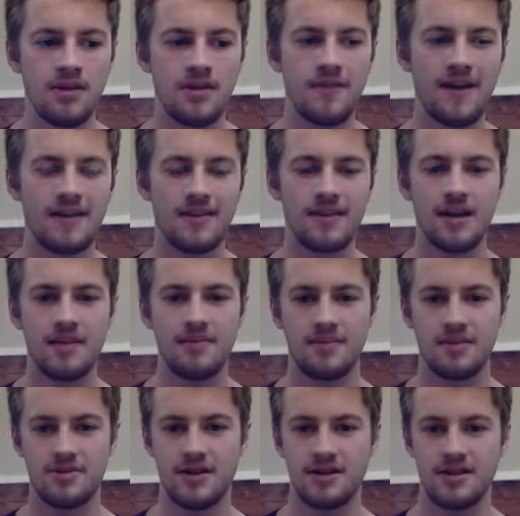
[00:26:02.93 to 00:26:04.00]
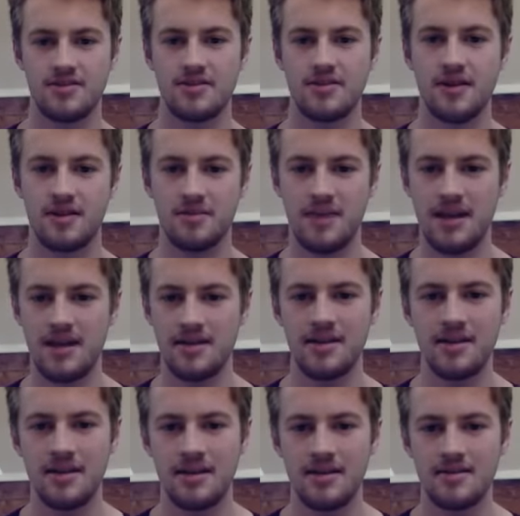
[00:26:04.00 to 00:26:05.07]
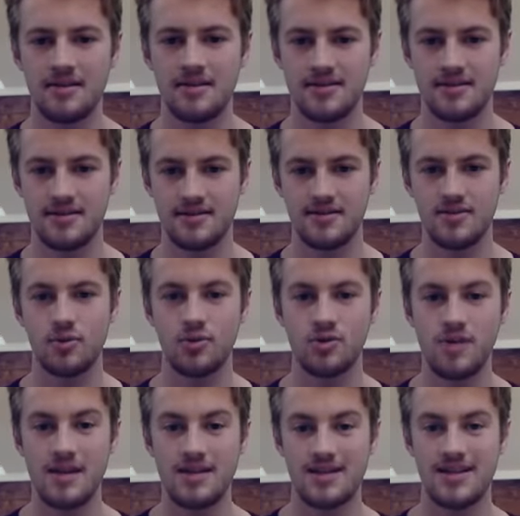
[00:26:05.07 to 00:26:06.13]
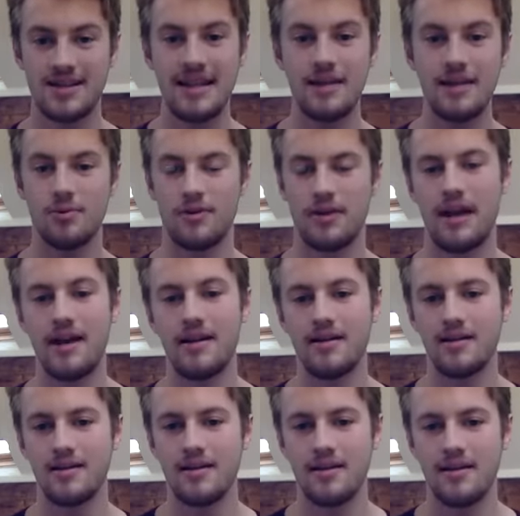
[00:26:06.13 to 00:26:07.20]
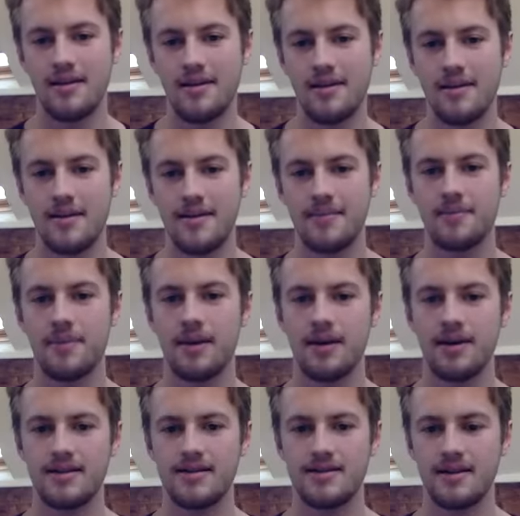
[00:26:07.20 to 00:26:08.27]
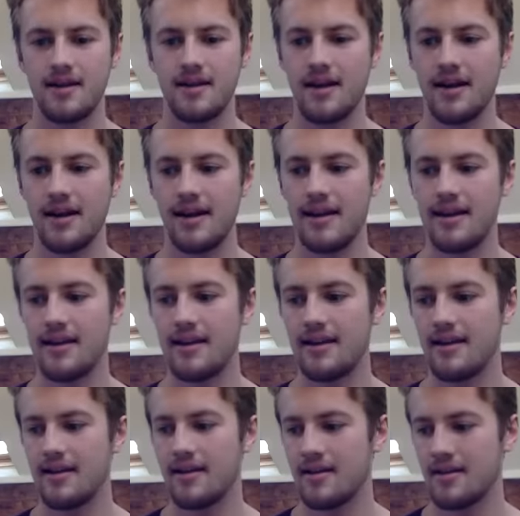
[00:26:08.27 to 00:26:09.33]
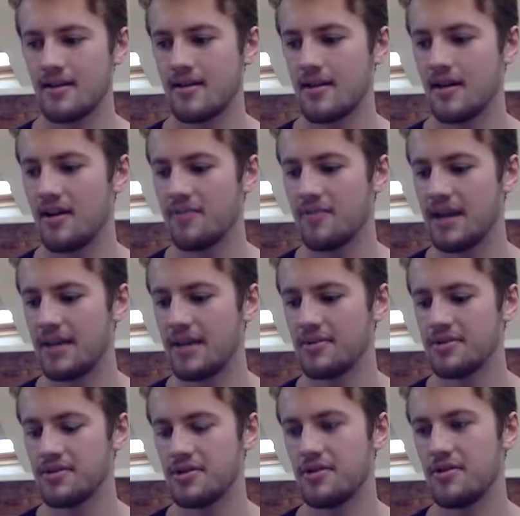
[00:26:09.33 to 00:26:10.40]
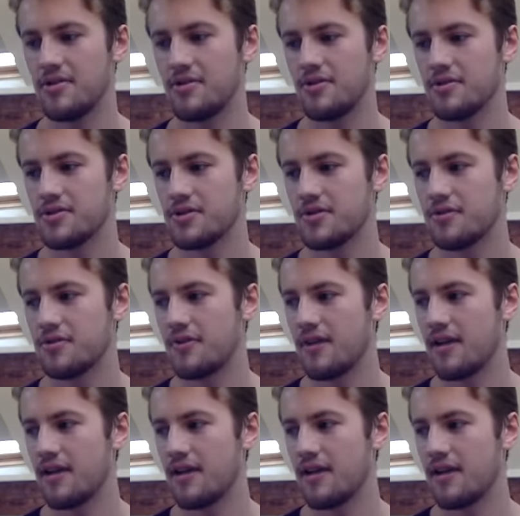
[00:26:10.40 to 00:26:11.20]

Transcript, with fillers: fact that I'm attracted to other men doesn't automatically equal that, but I've been able to sort of